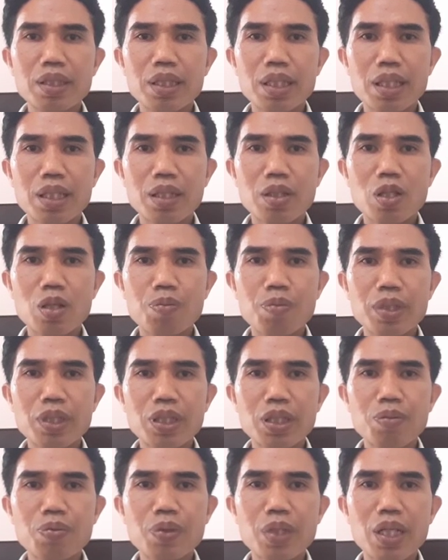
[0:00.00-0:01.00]
the
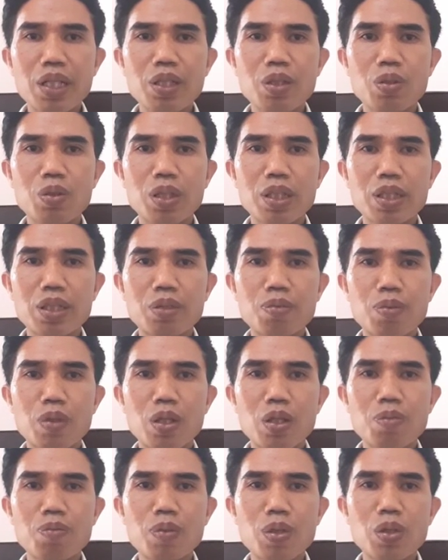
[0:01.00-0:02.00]
coefficient value is
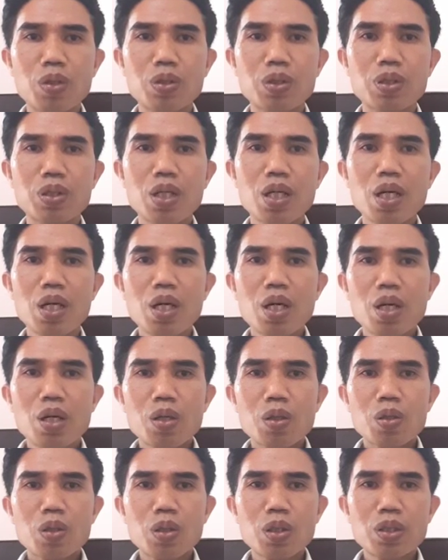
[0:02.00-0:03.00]
almost
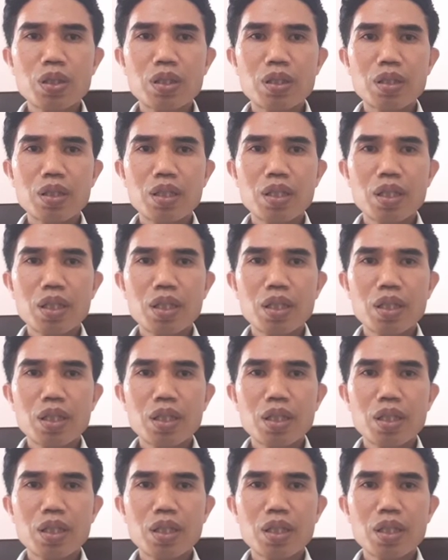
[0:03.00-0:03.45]
close